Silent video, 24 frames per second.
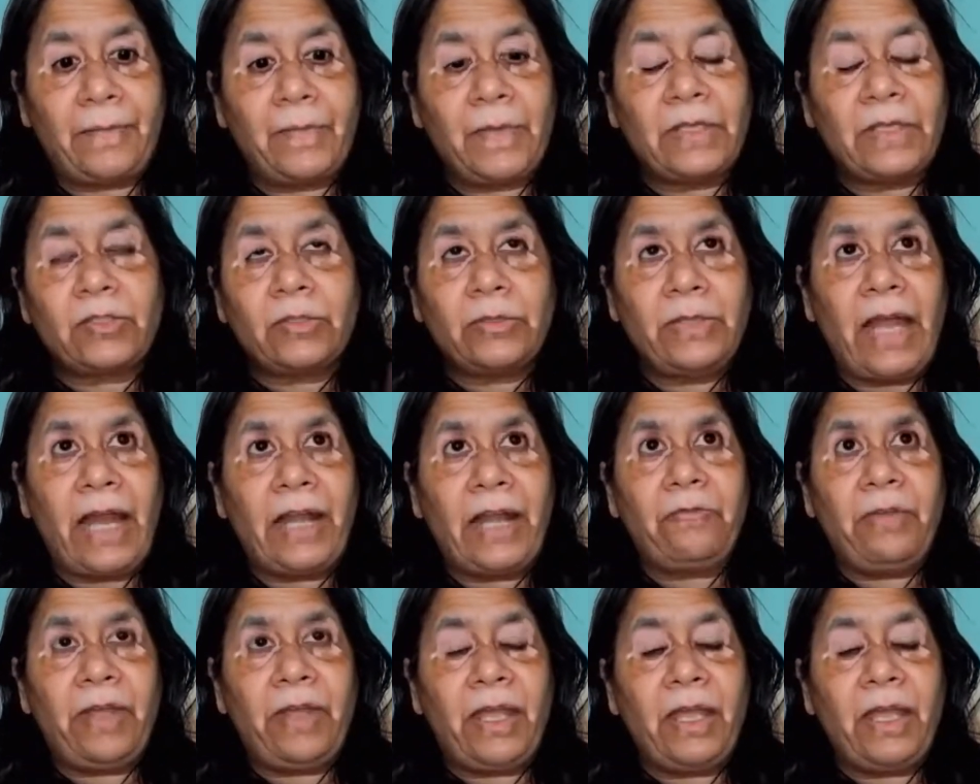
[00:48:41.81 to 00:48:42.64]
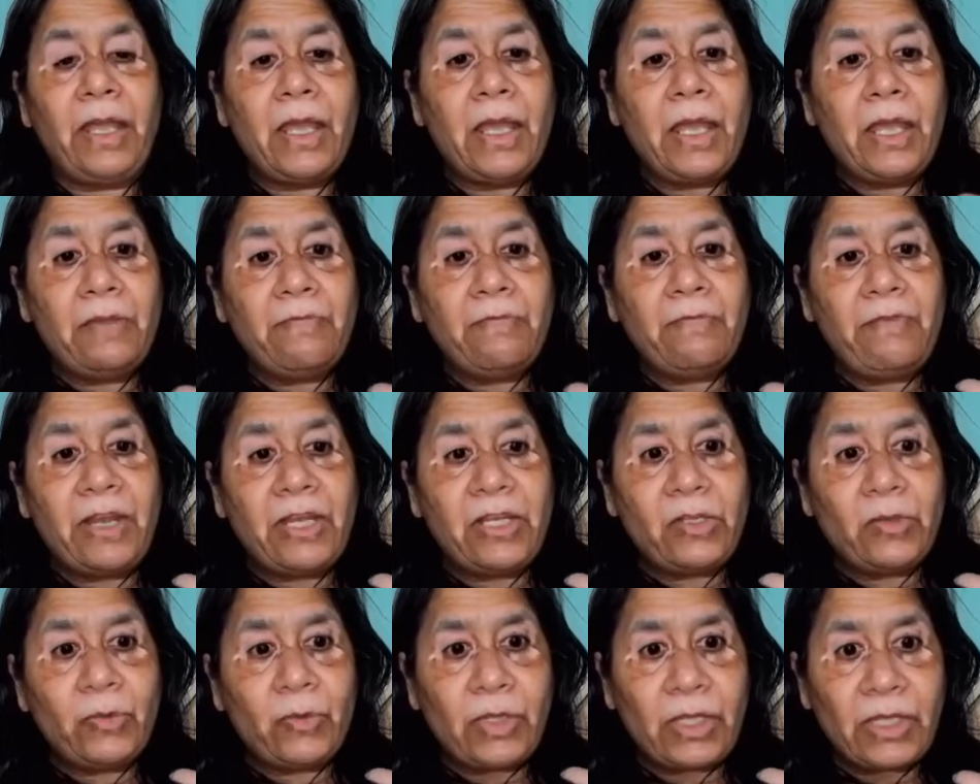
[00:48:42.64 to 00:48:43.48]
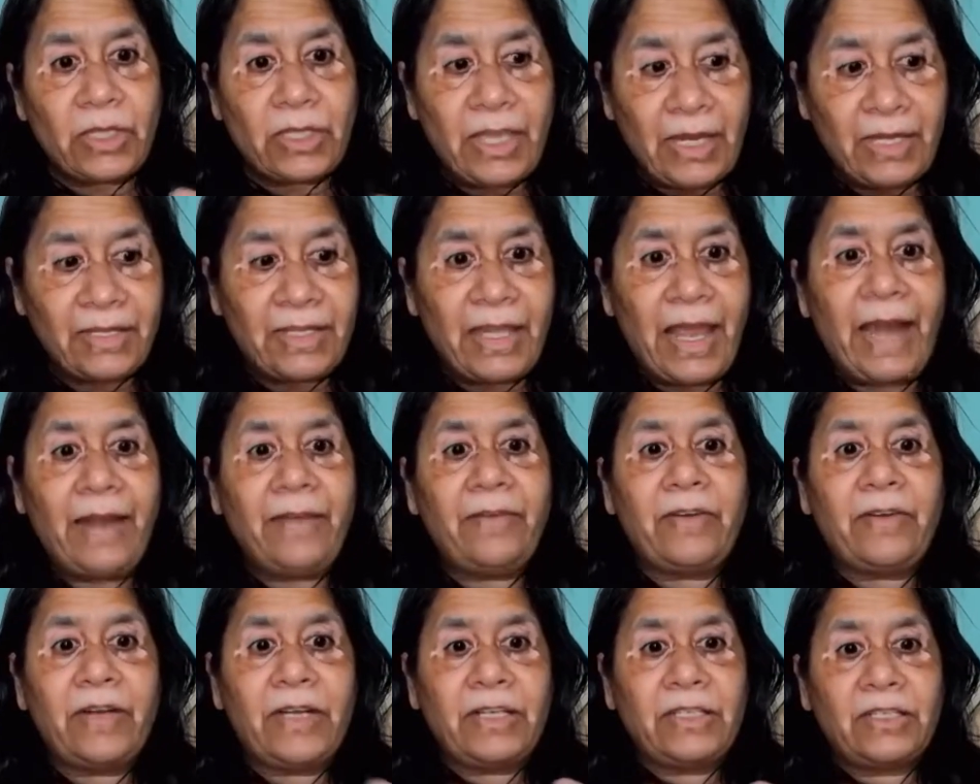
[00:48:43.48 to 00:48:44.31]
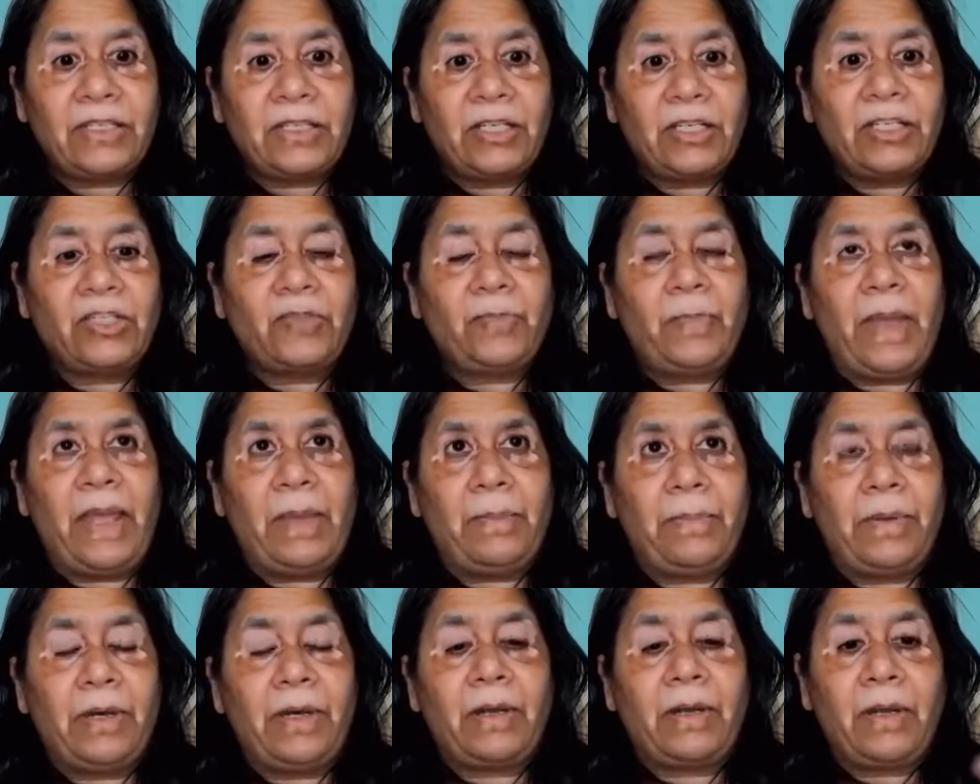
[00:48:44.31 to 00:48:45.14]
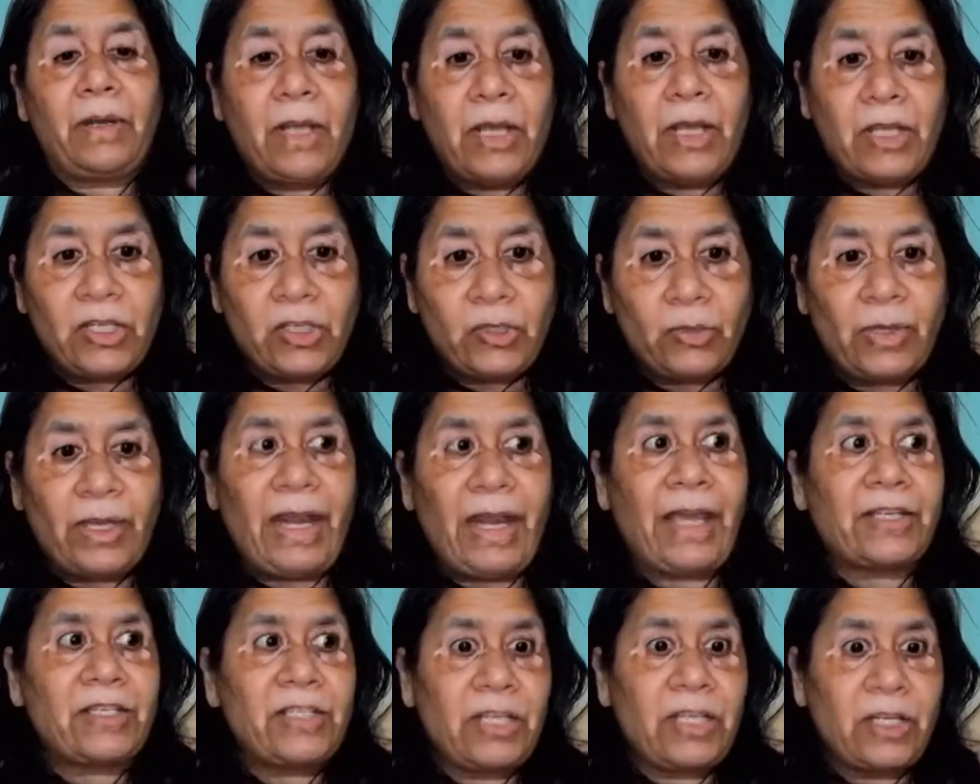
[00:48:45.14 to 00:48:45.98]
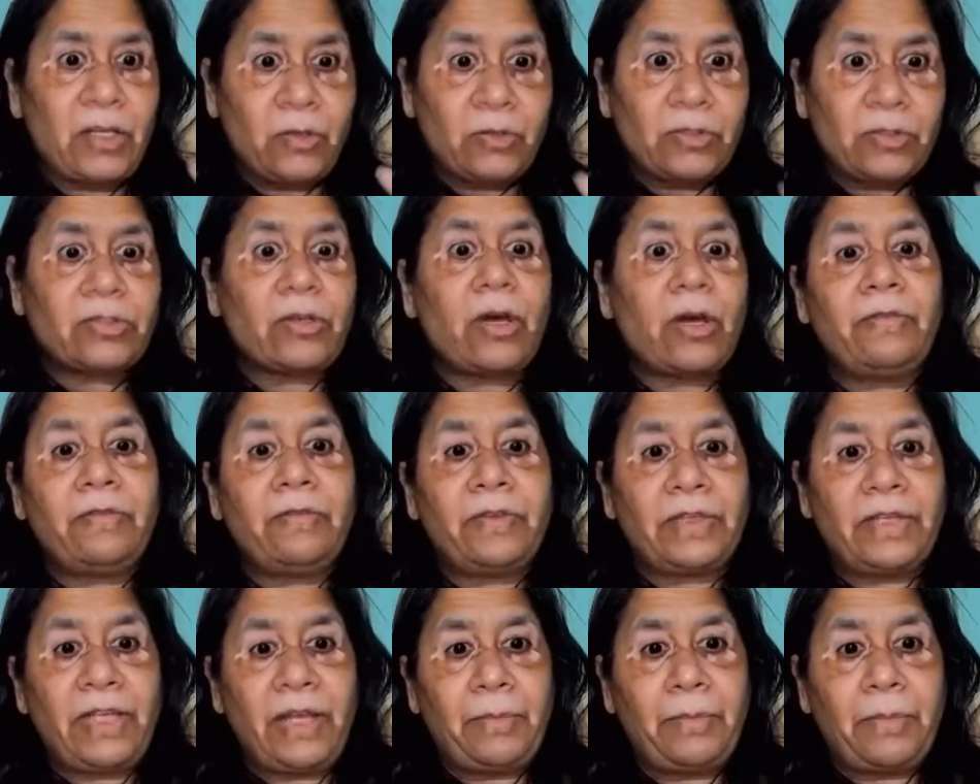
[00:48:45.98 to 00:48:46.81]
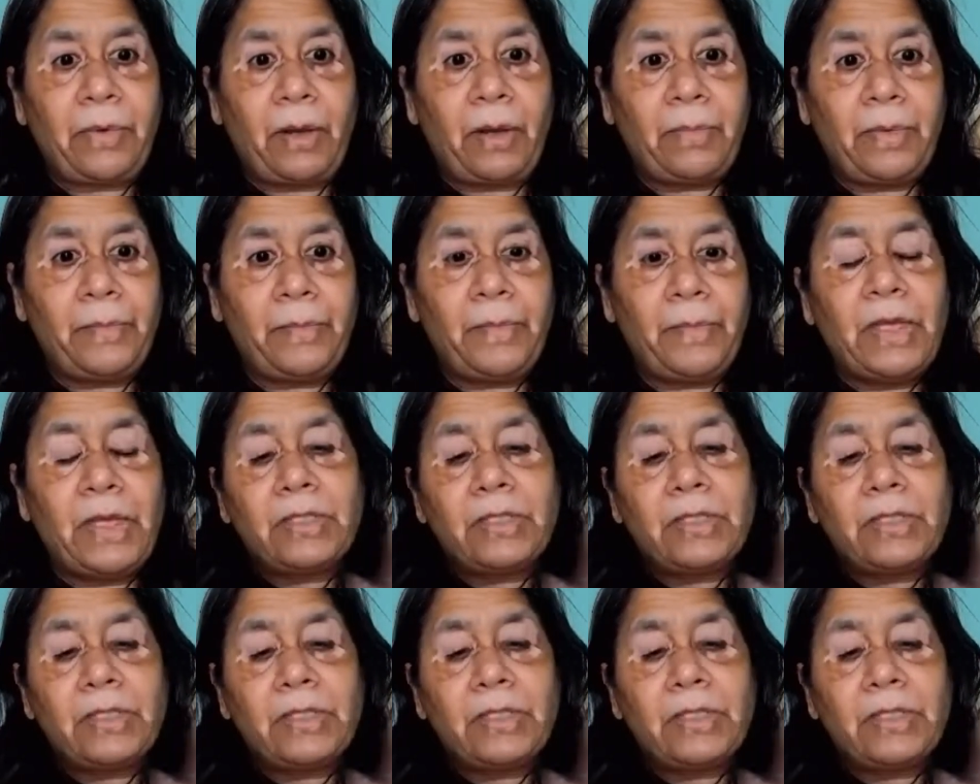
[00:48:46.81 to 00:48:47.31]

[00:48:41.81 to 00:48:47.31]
So that way, when you get that research paper, you can actually go solve for that problem.